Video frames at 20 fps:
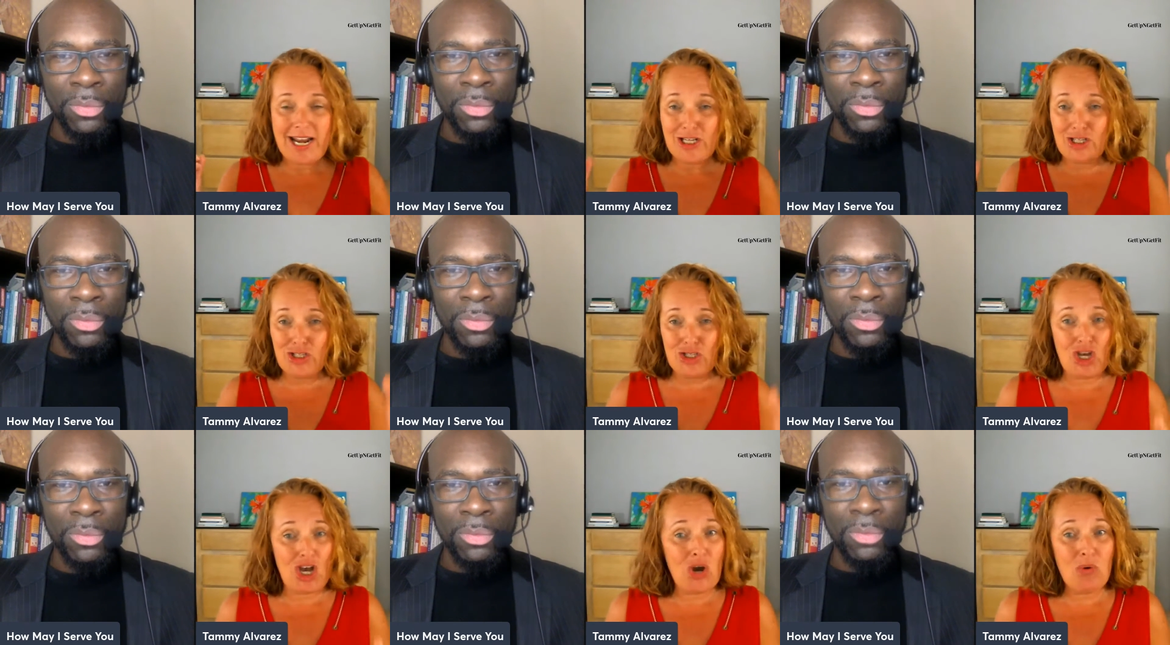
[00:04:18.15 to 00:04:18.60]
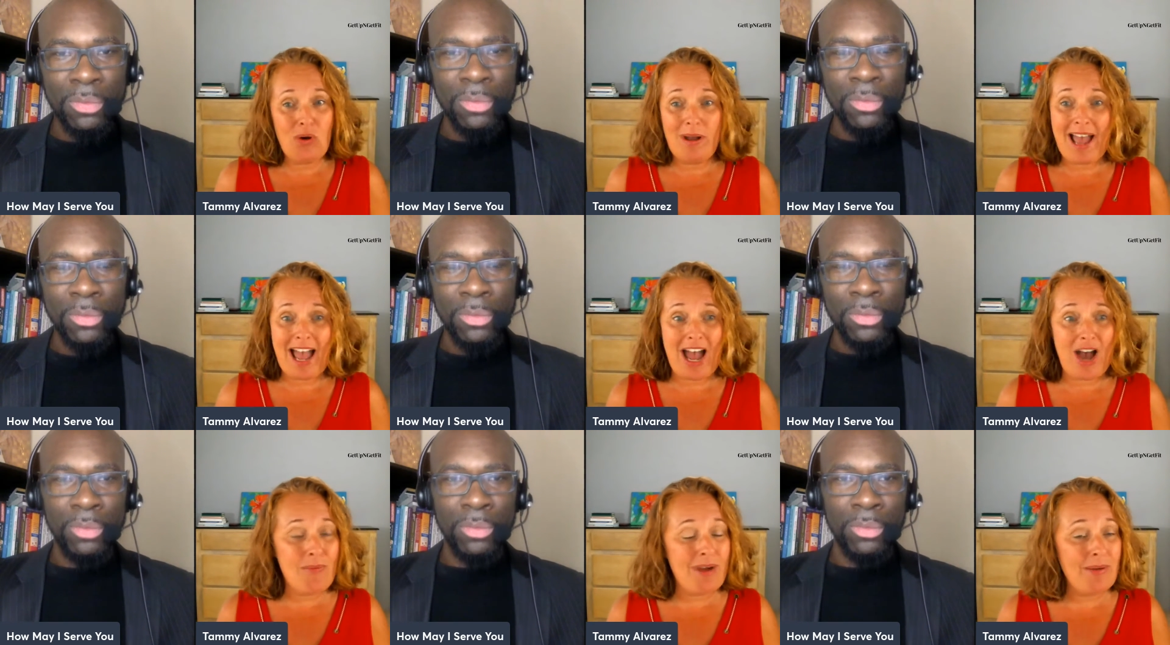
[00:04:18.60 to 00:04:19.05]
Speaker 1: and I
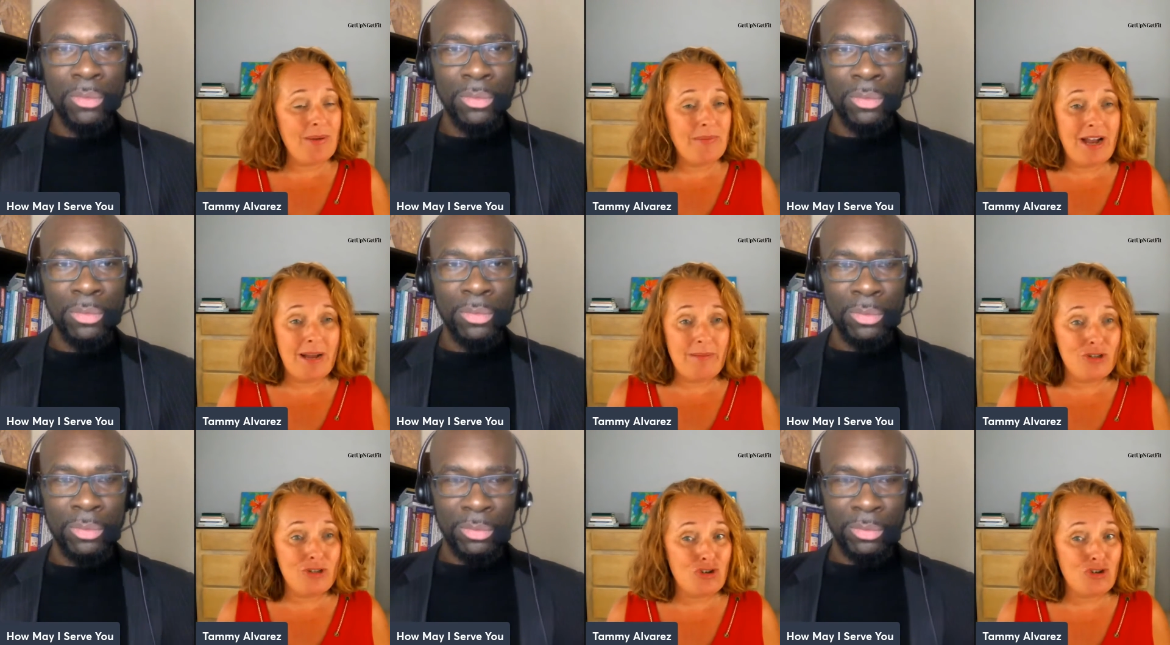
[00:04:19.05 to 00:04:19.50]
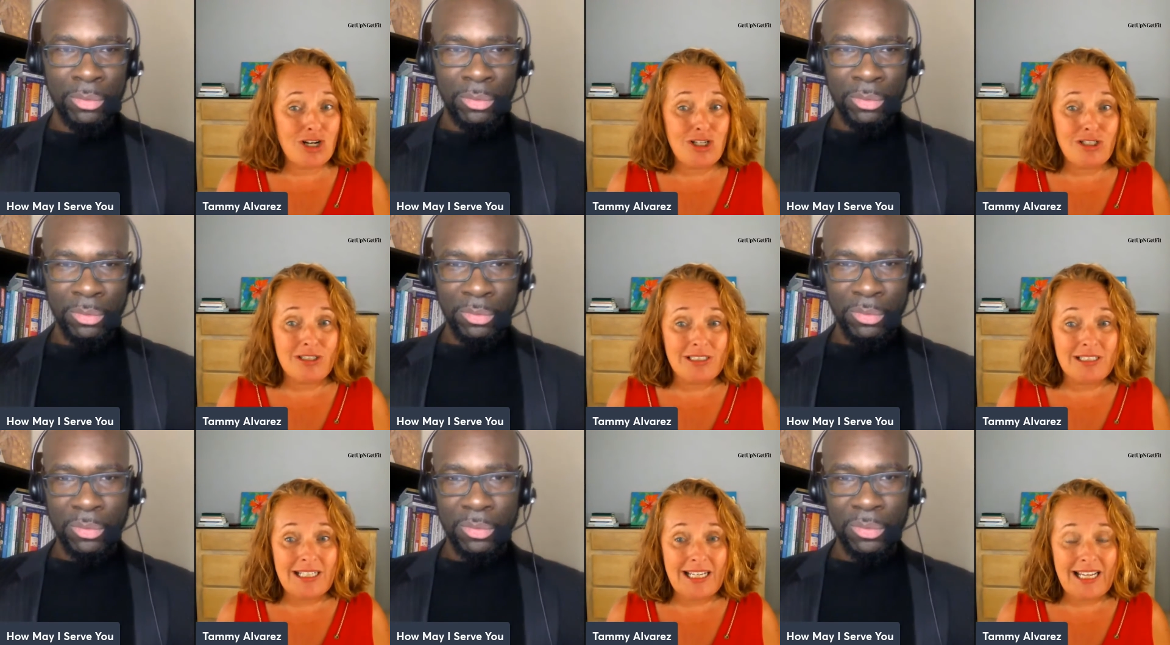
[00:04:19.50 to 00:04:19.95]
saw what, how my mom
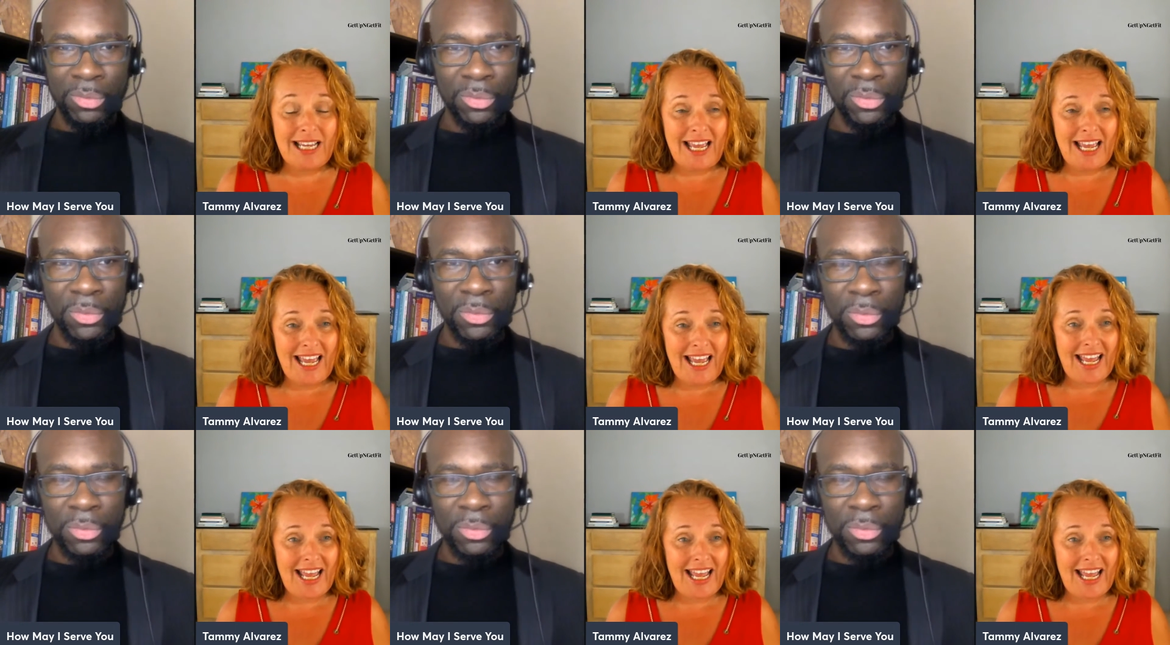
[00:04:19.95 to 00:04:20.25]
struggled.